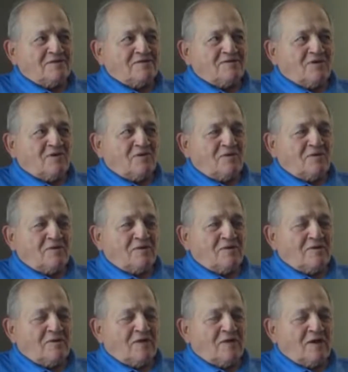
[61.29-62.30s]
So
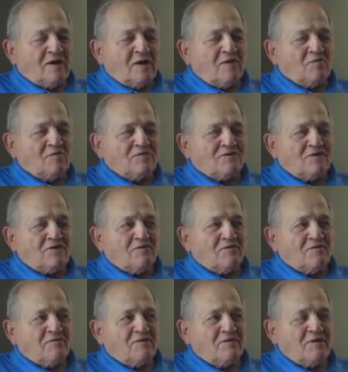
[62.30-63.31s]
I was
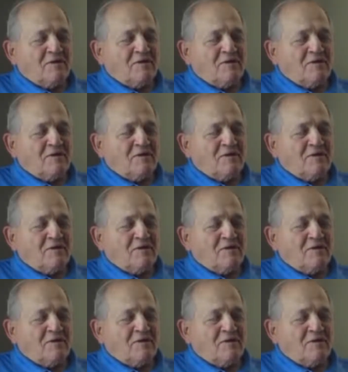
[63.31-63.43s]
there